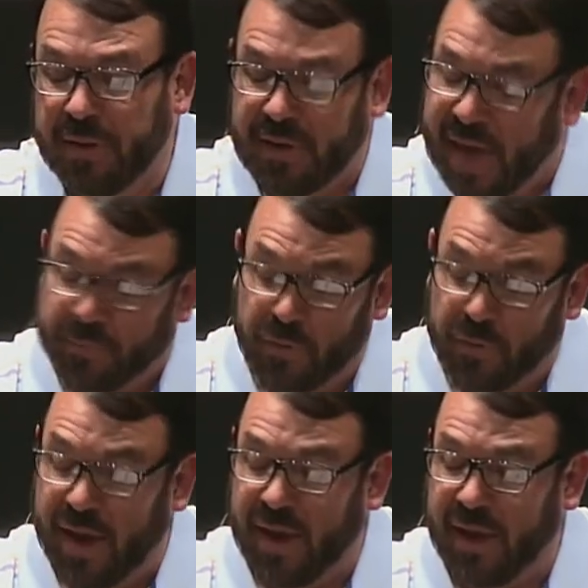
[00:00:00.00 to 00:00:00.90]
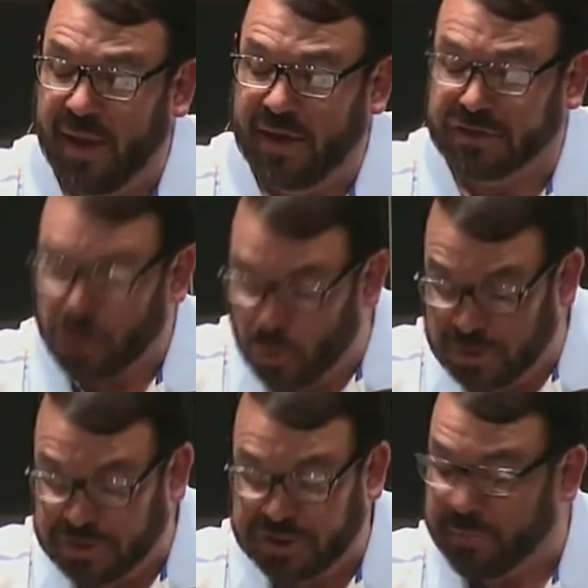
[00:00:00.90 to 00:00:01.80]
capital K, his
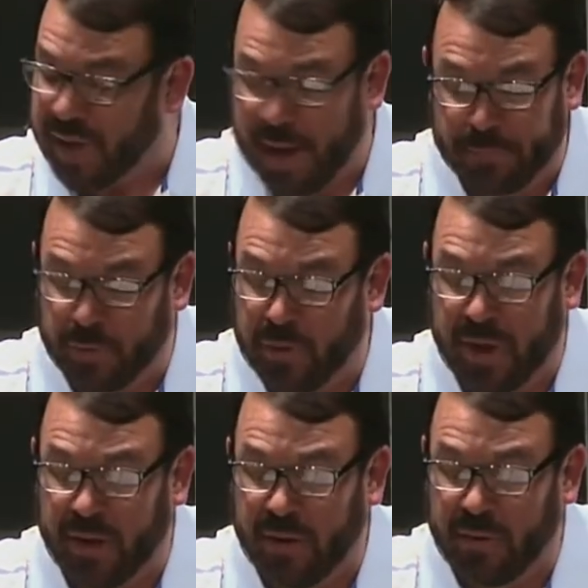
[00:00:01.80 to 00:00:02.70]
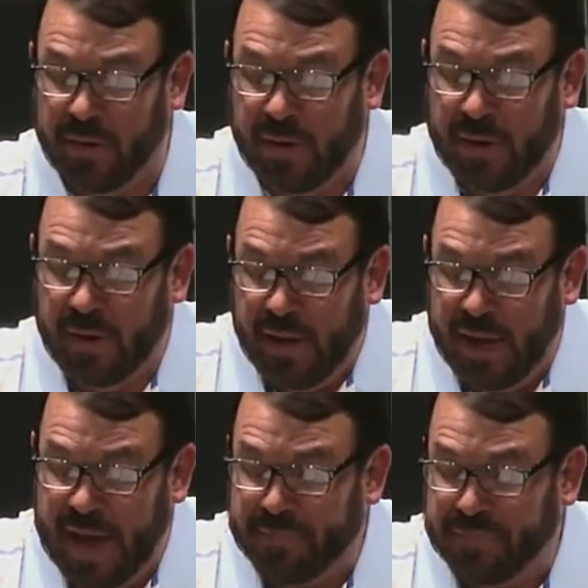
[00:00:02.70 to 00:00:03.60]
lordship, capital L,
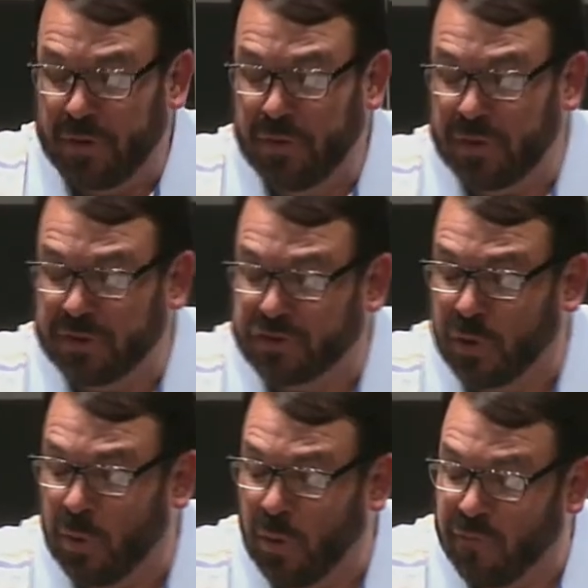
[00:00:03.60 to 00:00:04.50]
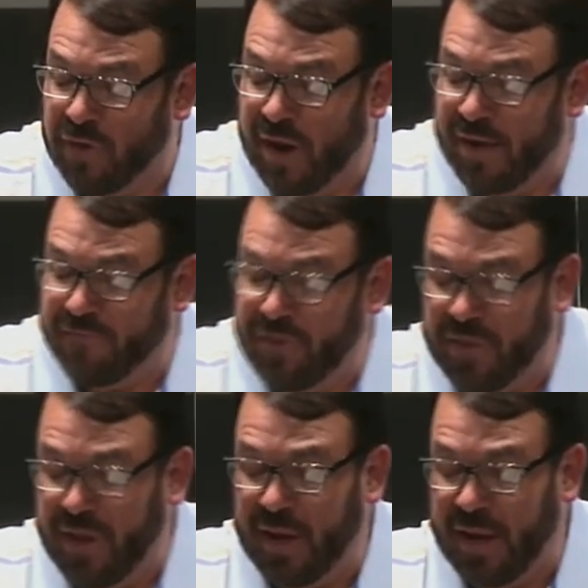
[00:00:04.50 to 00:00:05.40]
and absolute control over
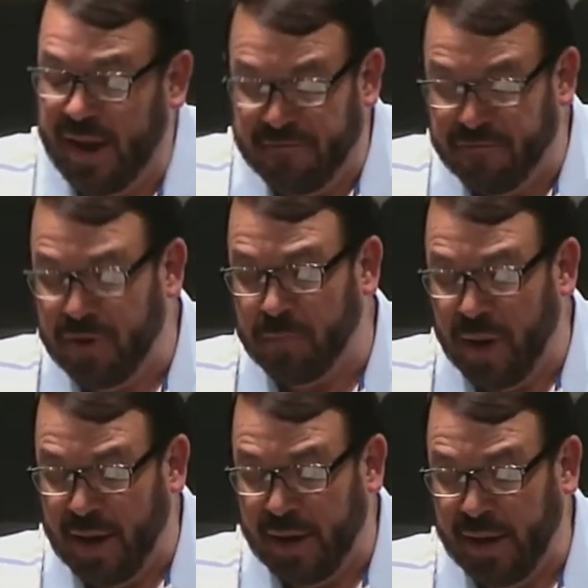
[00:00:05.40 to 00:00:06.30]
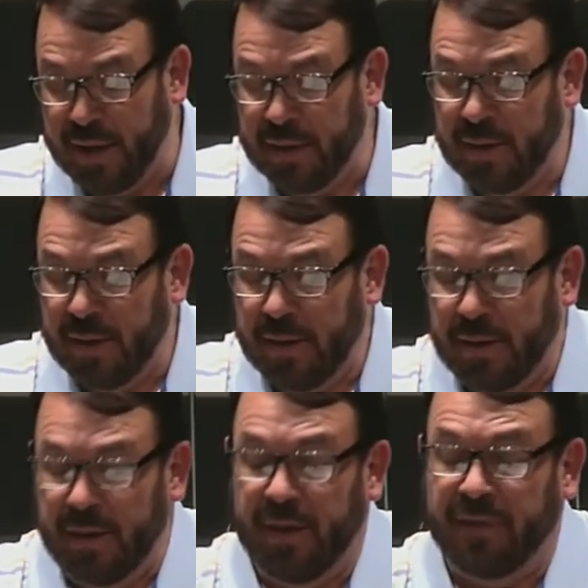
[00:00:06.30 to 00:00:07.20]
everything and everybody.
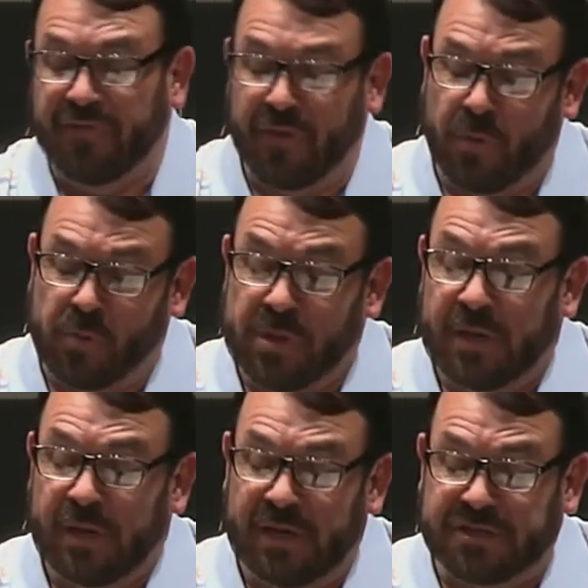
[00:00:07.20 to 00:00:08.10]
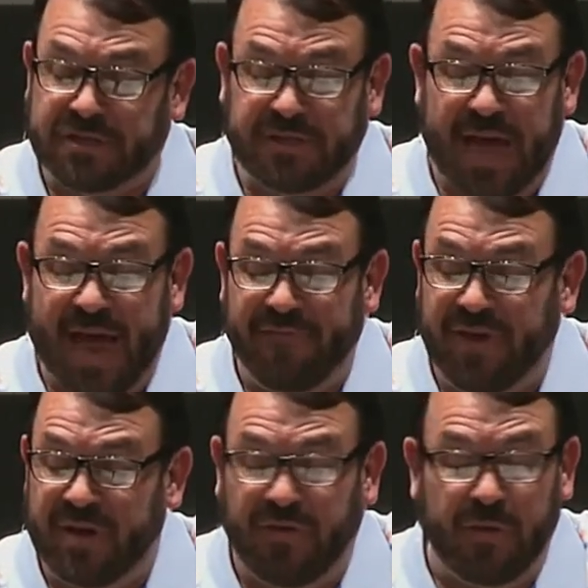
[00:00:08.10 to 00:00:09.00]
And so let's dive
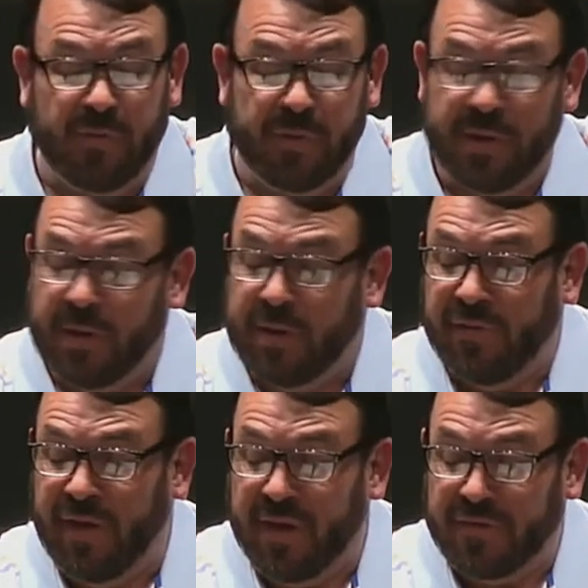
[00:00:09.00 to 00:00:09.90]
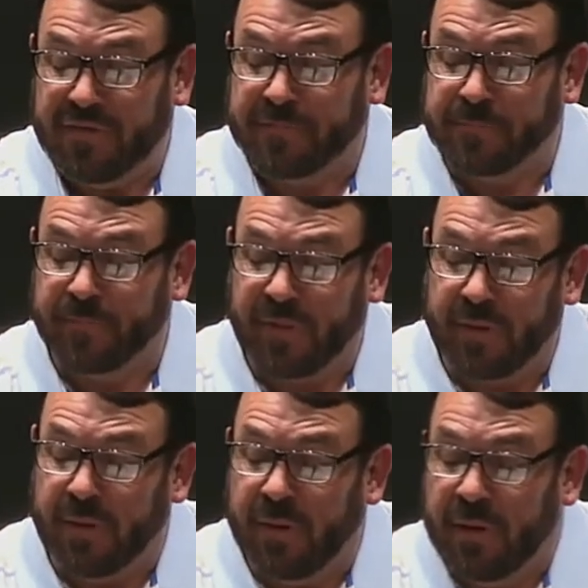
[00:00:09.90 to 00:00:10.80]
into this.
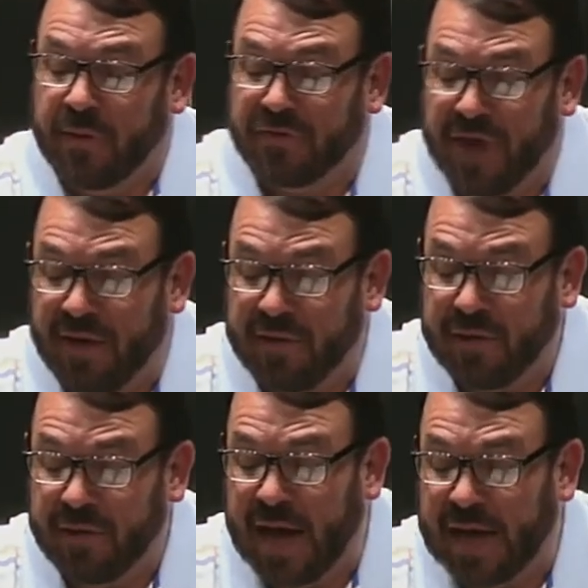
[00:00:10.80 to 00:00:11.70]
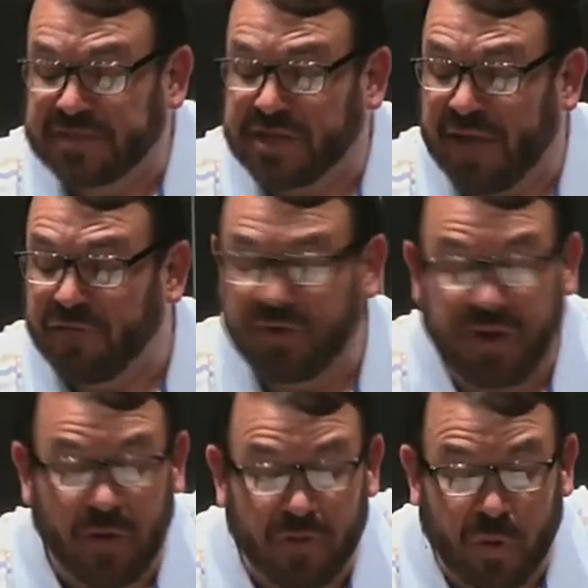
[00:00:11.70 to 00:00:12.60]
God's
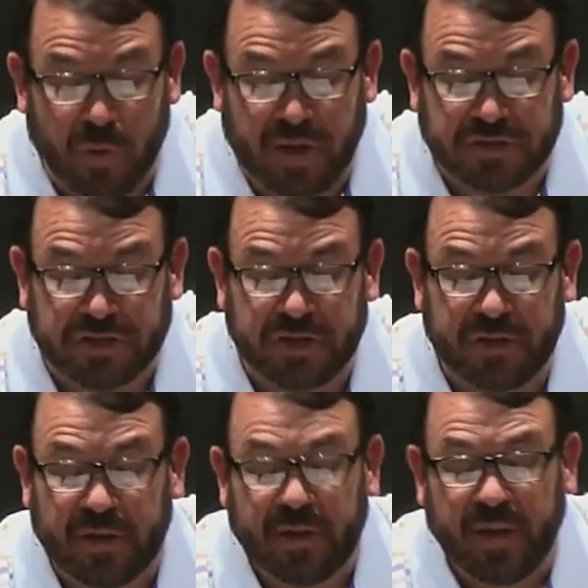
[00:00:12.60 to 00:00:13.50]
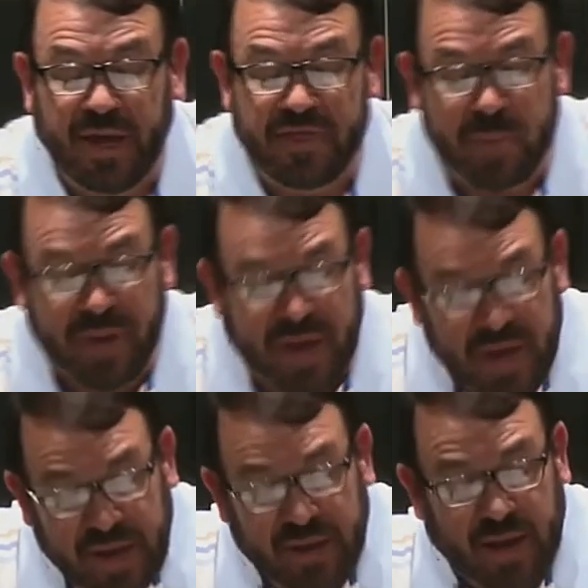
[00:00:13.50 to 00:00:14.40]
sovereignty over creation. In the
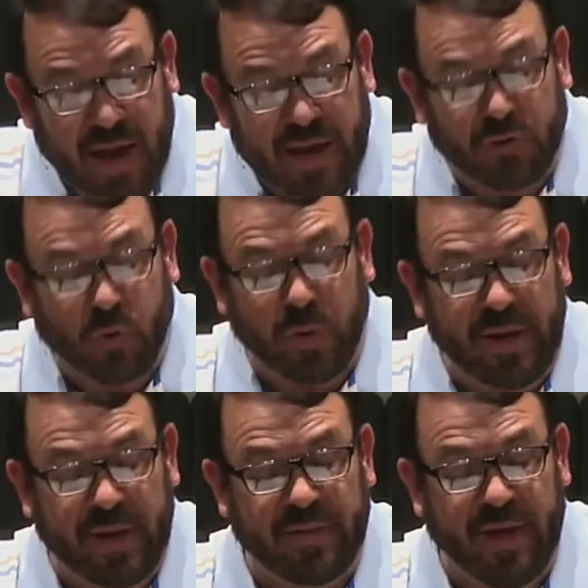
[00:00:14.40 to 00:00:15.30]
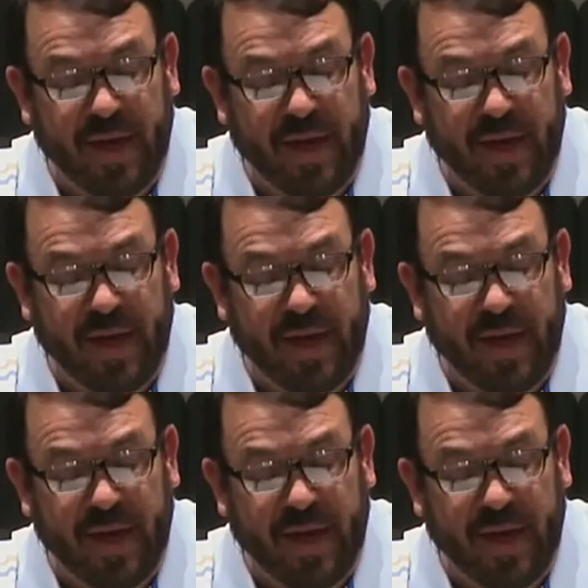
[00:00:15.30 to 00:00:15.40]
beginning, God created the